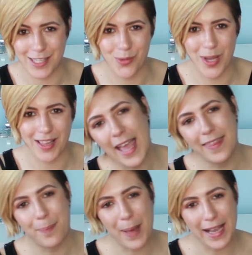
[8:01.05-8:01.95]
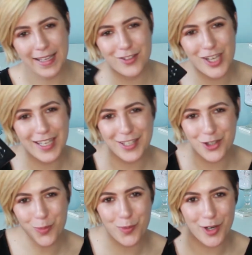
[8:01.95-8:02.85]
as well. And the packaging is
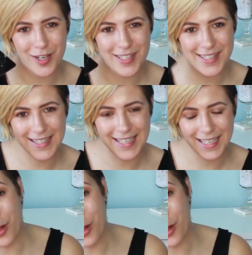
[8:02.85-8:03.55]
super sleek.